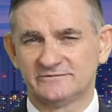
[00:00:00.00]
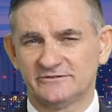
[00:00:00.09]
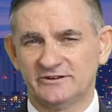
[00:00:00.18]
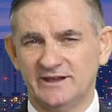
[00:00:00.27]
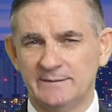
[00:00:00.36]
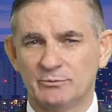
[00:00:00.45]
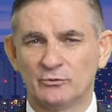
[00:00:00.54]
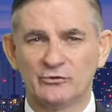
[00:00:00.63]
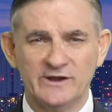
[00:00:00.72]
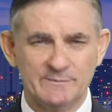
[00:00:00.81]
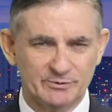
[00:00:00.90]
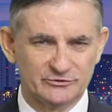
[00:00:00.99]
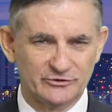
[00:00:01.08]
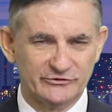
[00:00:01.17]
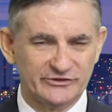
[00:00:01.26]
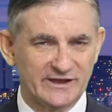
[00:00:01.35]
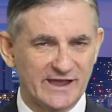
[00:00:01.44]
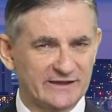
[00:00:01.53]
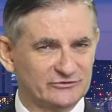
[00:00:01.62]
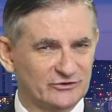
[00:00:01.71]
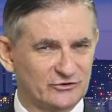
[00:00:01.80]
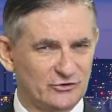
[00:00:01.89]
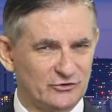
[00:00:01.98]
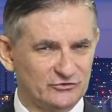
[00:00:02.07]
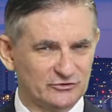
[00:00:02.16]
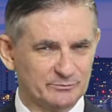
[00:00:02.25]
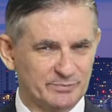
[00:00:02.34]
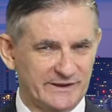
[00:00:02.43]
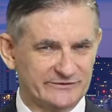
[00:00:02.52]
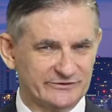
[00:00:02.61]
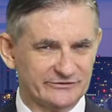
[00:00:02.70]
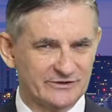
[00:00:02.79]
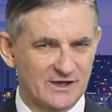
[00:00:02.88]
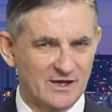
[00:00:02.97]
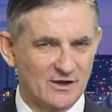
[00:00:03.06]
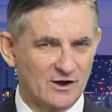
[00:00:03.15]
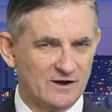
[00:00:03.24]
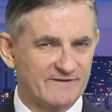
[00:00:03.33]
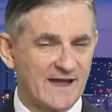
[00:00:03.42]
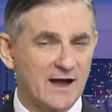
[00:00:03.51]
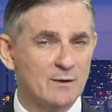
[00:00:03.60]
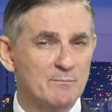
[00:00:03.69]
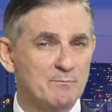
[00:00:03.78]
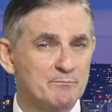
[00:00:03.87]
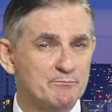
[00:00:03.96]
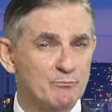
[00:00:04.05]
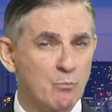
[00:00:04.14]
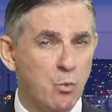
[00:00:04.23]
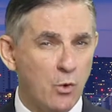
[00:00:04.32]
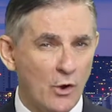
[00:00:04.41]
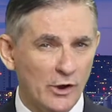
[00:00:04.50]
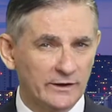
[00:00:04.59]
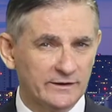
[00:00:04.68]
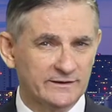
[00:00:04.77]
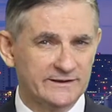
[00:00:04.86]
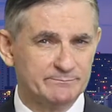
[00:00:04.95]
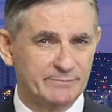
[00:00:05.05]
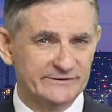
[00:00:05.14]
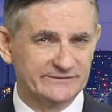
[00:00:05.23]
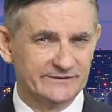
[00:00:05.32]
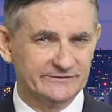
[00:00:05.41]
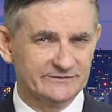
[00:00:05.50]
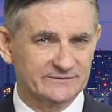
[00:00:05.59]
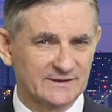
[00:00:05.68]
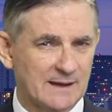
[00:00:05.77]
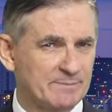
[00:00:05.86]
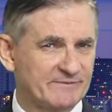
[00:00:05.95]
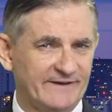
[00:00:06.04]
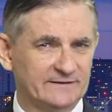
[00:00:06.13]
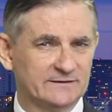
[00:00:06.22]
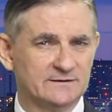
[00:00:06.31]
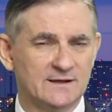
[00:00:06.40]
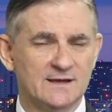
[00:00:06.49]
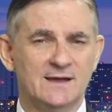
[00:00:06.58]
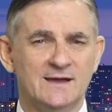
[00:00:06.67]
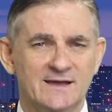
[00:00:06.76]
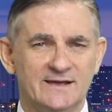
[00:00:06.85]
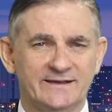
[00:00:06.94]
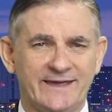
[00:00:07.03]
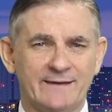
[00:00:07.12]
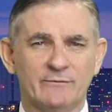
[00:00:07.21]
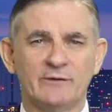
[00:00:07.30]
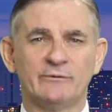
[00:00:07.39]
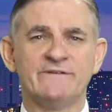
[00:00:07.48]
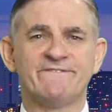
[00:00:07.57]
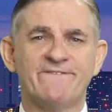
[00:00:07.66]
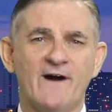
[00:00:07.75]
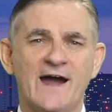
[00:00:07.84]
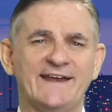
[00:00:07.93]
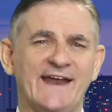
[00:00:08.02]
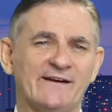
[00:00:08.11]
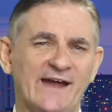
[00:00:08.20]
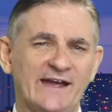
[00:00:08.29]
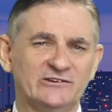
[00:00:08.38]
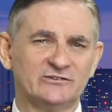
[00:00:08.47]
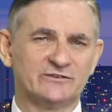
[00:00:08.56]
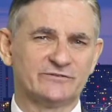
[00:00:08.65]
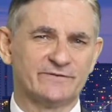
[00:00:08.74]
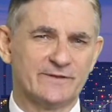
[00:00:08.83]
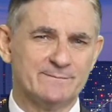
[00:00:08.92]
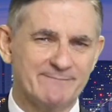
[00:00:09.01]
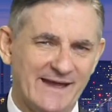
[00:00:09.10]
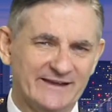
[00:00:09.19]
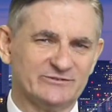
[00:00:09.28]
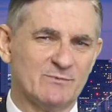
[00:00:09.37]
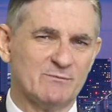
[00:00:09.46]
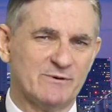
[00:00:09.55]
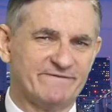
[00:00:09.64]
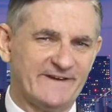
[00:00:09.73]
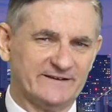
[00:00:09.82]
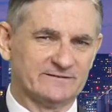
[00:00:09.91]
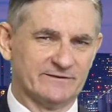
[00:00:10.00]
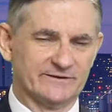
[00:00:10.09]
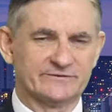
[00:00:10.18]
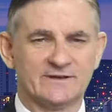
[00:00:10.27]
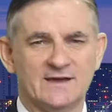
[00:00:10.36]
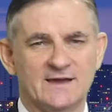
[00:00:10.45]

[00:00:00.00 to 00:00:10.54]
to keep reproducing execution pieces of our work in business that are perfected? Can we refine our actions for the maximum effectiveness?